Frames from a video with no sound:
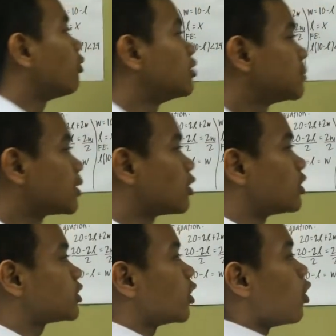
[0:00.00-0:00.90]
was
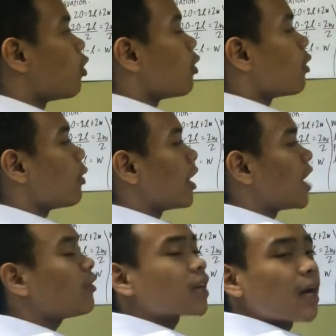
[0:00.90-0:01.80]
because
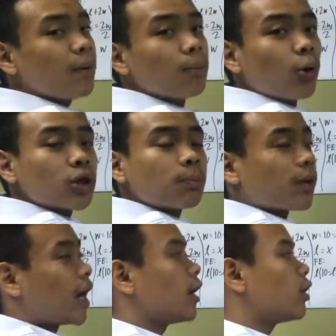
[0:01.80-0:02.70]
every time you
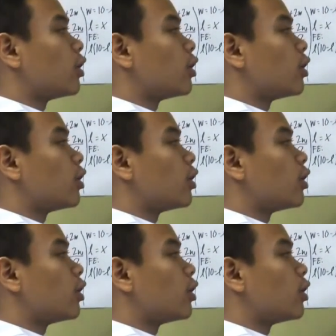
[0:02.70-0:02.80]
multiply